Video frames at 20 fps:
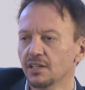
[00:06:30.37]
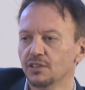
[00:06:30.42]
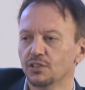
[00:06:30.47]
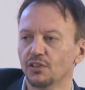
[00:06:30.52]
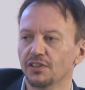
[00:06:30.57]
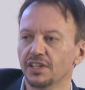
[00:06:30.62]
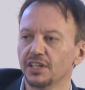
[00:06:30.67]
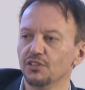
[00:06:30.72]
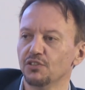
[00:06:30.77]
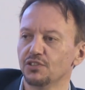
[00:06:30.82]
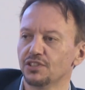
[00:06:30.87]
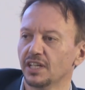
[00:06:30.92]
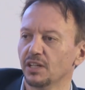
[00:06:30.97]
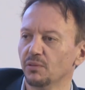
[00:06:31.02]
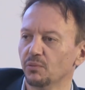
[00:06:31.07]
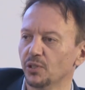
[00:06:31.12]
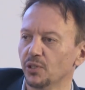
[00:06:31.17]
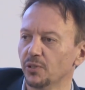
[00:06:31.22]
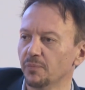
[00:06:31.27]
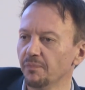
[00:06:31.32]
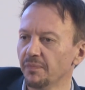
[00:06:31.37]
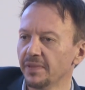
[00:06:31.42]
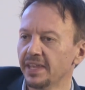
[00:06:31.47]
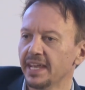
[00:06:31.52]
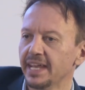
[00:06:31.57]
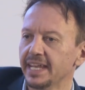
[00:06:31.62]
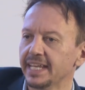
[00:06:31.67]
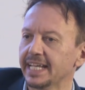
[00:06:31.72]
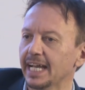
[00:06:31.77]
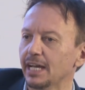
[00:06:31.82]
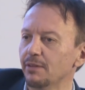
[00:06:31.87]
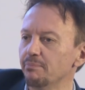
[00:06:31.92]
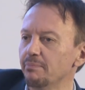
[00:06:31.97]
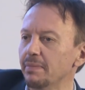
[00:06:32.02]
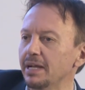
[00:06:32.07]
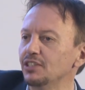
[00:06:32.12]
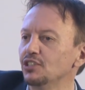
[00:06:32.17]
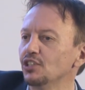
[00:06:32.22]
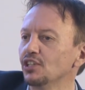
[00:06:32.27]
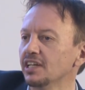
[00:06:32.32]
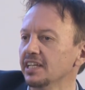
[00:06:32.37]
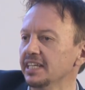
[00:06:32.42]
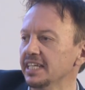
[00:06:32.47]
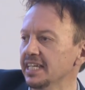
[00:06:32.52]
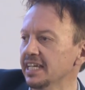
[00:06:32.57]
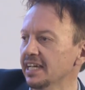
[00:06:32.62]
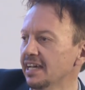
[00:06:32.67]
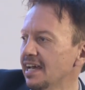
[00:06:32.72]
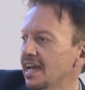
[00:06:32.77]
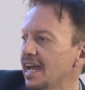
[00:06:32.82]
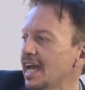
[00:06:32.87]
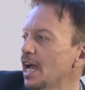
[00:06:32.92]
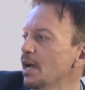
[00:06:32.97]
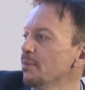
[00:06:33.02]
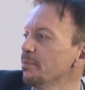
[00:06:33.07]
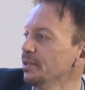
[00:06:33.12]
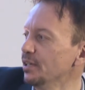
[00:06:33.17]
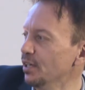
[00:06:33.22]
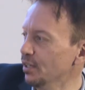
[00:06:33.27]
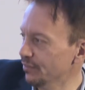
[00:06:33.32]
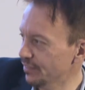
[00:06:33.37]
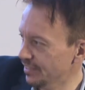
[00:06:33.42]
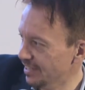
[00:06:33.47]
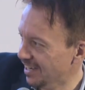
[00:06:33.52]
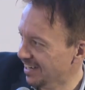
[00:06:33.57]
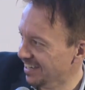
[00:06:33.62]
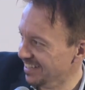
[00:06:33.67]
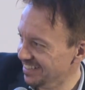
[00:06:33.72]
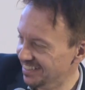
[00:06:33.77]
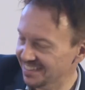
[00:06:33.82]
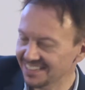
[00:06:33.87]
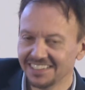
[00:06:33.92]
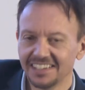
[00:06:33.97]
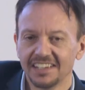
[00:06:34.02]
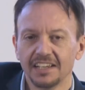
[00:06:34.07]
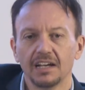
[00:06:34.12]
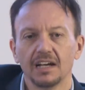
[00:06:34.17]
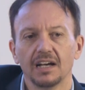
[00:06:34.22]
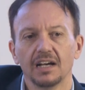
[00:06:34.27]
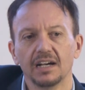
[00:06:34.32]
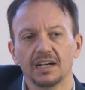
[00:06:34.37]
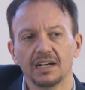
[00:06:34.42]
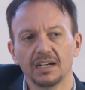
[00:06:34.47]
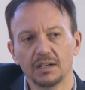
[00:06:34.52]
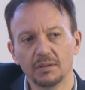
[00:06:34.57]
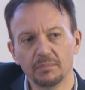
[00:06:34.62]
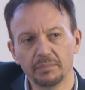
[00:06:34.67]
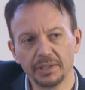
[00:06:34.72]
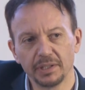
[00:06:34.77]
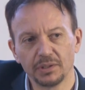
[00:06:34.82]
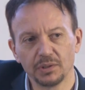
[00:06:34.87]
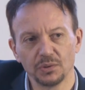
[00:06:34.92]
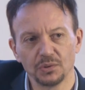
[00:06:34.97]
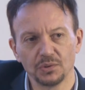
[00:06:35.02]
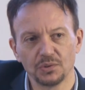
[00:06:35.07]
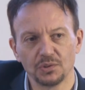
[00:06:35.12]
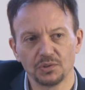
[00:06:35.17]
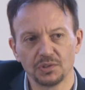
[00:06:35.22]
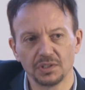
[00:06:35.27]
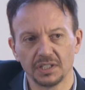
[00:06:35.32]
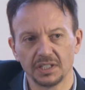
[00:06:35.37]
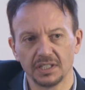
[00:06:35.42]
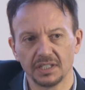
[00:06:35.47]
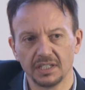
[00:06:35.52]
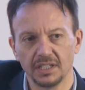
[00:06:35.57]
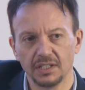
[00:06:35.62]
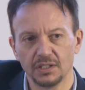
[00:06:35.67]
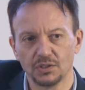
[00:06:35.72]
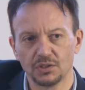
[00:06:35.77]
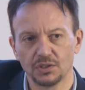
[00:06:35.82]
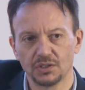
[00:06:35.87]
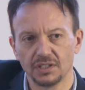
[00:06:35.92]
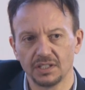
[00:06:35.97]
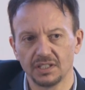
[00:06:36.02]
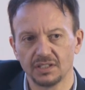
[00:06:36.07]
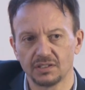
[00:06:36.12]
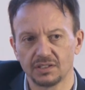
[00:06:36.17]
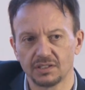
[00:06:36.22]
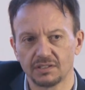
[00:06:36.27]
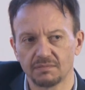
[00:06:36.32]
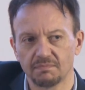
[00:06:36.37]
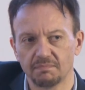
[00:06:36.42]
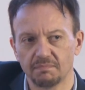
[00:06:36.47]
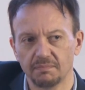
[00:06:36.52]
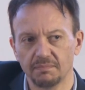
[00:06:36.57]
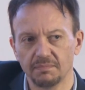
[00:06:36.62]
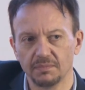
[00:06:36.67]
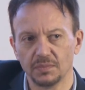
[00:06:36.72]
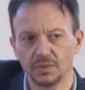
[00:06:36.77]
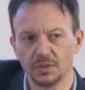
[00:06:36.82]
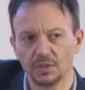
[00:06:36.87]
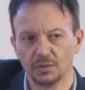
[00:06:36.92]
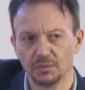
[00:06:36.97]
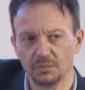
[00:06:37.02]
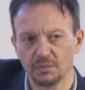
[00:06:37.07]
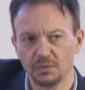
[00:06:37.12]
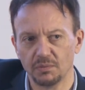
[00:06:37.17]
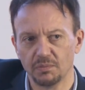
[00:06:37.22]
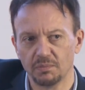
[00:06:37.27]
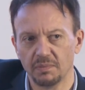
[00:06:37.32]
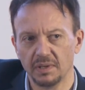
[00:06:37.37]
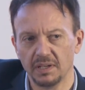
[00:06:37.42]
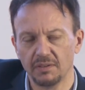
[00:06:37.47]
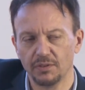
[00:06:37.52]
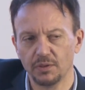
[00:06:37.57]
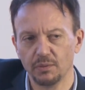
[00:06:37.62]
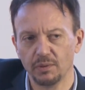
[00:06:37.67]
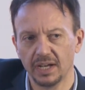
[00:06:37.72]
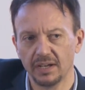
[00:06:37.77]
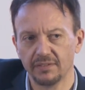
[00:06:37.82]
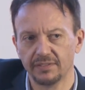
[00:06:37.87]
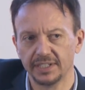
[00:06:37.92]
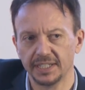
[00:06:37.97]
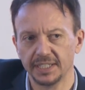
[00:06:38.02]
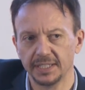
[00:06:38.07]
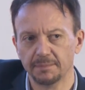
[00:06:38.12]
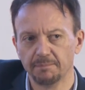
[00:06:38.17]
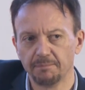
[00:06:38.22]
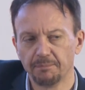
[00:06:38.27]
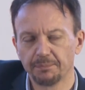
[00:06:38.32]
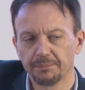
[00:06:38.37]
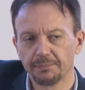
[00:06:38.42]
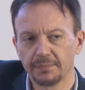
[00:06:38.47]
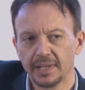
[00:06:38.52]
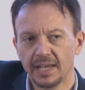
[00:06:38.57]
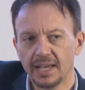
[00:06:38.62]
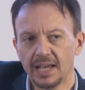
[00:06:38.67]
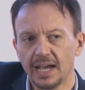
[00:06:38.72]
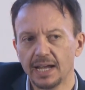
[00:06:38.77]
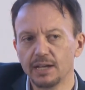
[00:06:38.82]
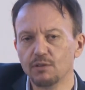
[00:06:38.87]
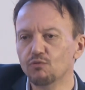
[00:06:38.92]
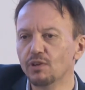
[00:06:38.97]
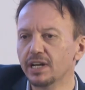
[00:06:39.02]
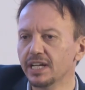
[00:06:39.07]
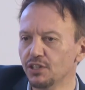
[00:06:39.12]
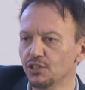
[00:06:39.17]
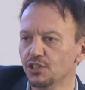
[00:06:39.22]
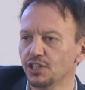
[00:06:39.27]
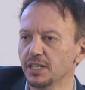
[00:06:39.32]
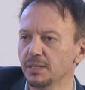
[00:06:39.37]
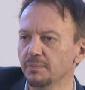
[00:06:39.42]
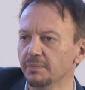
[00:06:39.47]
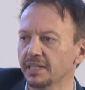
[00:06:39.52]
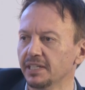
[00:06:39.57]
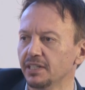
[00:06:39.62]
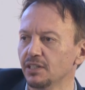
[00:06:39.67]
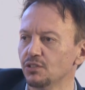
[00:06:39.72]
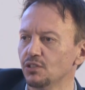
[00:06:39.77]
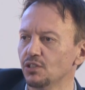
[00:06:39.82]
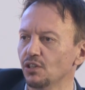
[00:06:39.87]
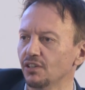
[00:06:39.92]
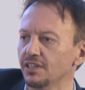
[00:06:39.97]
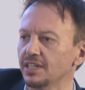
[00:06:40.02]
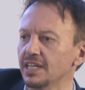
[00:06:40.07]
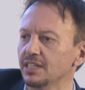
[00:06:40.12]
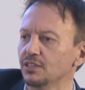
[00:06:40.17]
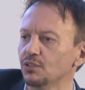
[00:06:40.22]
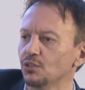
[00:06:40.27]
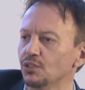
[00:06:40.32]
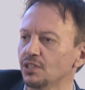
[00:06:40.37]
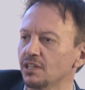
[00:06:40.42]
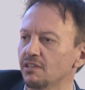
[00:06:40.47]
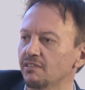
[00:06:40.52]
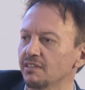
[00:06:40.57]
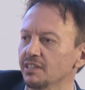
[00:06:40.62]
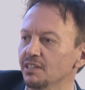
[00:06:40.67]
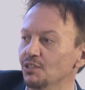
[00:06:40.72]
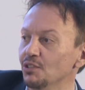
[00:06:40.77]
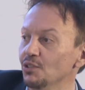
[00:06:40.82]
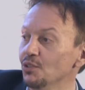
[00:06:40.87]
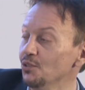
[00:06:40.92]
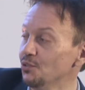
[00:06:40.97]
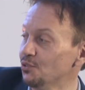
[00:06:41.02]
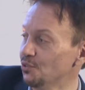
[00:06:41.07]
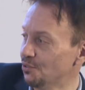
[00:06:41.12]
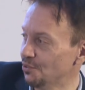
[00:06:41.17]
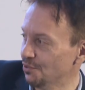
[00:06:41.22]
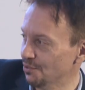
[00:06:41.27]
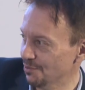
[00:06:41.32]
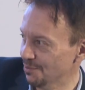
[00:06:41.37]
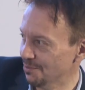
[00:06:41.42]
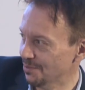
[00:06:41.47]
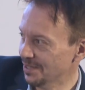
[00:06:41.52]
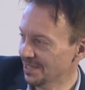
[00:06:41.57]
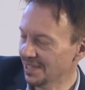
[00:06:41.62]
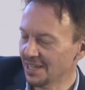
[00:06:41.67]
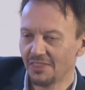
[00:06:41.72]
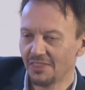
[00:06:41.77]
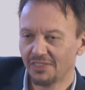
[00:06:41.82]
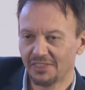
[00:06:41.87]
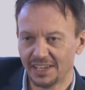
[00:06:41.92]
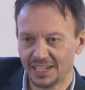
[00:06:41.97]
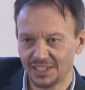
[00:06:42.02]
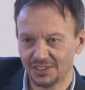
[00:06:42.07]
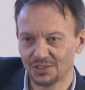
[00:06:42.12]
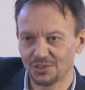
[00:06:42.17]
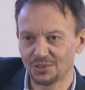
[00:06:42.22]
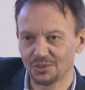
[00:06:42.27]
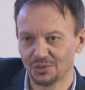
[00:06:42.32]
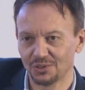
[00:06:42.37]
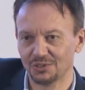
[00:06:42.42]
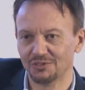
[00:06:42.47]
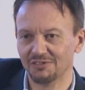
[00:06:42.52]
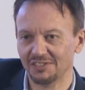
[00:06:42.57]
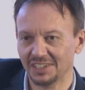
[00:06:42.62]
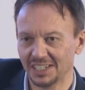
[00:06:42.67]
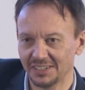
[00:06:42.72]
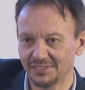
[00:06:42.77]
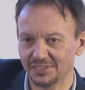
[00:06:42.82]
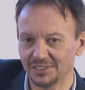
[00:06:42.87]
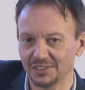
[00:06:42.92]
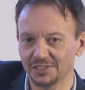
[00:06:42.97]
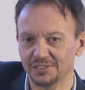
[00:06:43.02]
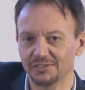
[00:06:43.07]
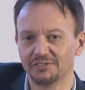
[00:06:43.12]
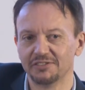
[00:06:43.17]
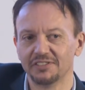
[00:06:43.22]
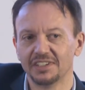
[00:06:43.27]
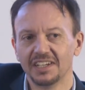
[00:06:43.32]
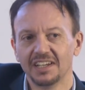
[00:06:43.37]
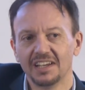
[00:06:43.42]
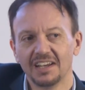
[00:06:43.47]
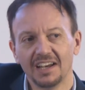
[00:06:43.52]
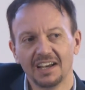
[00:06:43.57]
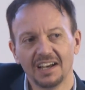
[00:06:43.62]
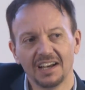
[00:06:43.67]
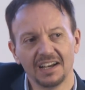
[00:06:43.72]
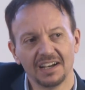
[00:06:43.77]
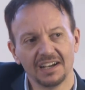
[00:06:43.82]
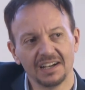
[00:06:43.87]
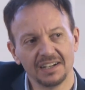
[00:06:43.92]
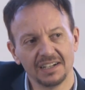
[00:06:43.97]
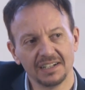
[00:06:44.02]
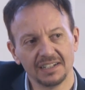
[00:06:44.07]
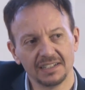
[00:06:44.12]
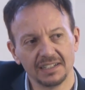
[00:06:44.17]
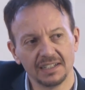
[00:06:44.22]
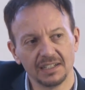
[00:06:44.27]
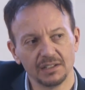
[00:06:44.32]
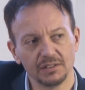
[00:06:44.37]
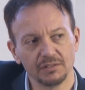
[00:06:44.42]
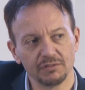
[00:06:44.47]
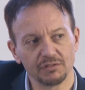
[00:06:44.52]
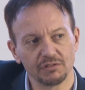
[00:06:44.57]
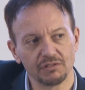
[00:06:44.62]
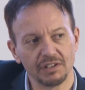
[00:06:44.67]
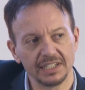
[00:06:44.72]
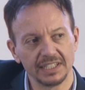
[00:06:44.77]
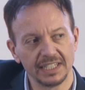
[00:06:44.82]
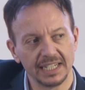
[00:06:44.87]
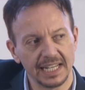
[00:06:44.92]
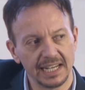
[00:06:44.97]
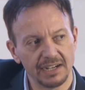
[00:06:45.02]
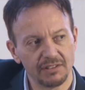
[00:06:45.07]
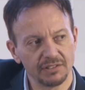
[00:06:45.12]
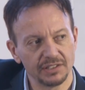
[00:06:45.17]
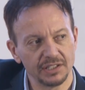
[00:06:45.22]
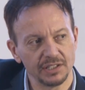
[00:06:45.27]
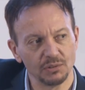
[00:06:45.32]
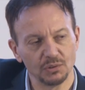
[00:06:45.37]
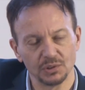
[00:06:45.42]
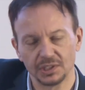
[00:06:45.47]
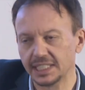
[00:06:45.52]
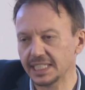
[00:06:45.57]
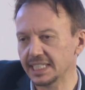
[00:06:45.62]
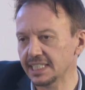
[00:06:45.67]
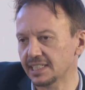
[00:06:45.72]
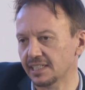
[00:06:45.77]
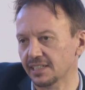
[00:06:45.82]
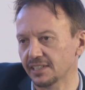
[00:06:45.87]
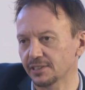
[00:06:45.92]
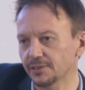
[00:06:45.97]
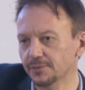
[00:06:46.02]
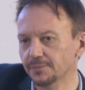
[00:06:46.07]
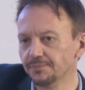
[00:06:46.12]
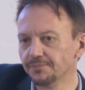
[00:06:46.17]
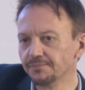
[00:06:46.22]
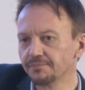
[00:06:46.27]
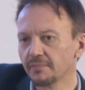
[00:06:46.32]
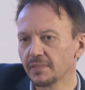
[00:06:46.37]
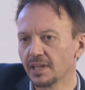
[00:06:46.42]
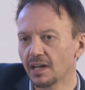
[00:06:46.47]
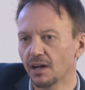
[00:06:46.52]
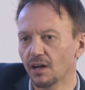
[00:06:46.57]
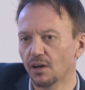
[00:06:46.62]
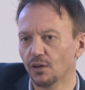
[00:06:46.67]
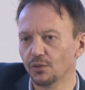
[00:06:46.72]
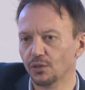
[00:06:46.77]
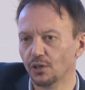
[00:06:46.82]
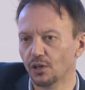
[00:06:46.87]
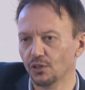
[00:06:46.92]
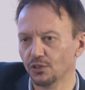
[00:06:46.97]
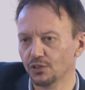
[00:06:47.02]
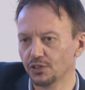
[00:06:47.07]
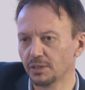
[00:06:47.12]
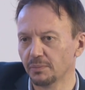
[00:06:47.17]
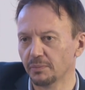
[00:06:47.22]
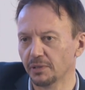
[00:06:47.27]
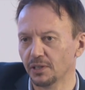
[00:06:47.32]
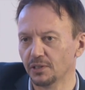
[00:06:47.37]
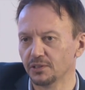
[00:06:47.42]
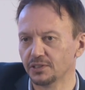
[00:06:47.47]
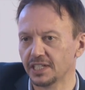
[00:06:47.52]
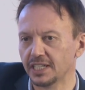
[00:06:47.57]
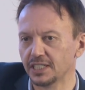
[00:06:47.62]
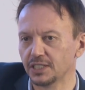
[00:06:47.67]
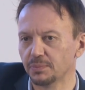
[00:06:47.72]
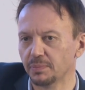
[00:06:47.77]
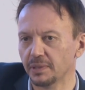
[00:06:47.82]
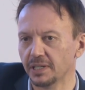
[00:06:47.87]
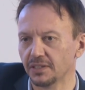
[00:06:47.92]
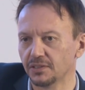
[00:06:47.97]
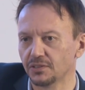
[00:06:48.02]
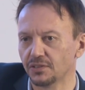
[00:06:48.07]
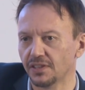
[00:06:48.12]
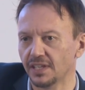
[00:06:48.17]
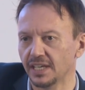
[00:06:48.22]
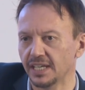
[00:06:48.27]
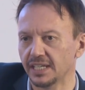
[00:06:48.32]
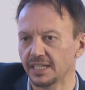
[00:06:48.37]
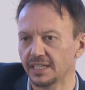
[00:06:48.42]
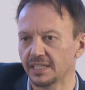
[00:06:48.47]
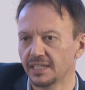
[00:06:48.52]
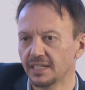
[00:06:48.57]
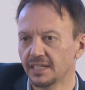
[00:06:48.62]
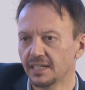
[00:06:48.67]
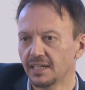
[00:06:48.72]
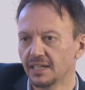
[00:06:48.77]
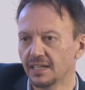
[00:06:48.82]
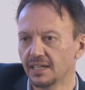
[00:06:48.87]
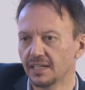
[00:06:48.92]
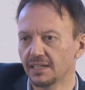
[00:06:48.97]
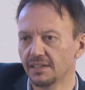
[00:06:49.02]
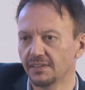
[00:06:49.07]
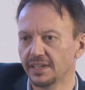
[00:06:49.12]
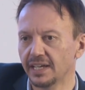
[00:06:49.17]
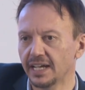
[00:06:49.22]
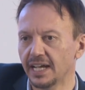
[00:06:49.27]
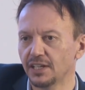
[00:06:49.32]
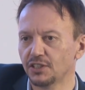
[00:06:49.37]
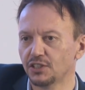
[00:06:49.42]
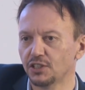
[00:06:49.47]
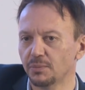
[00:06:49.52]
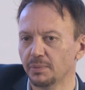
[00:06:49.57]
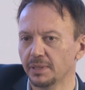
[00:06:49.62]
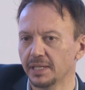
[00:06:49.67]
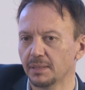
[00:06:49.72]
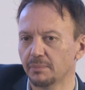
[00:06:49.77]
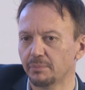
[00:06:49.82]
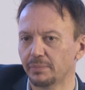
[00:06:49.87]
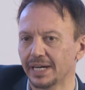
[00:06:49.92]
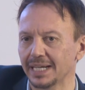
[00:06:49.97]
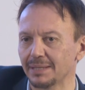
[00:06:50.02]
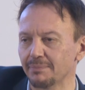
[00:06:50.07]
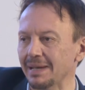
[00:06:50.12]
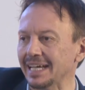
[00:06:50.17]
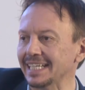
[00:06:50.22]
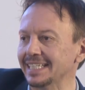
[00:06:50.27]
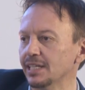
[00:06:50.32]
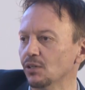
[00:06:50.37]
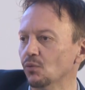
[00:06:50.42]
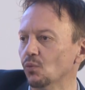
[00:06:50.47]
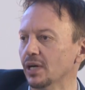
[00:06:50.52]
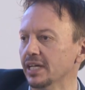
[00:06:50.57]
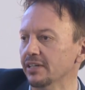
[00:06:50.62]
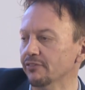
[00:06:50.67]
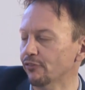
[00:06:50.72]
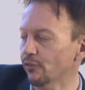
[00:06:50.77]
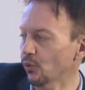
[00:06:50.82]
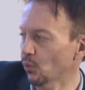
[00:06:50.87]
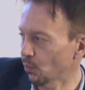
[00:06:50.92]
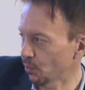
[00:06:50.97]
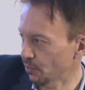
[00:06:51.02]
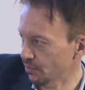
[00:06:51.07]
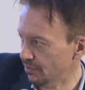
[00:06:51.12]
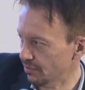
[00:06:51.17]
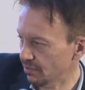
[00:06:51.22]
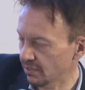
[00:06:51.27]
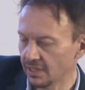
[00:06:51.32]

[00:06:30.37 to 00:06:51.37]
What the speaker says: So then you say, well, it can't magically happen overnight because it's you know, if you have a regime that is not necessarily used to that sort of level of granularity or detail on some of those aspects, then there has to be a pragmatic way forward.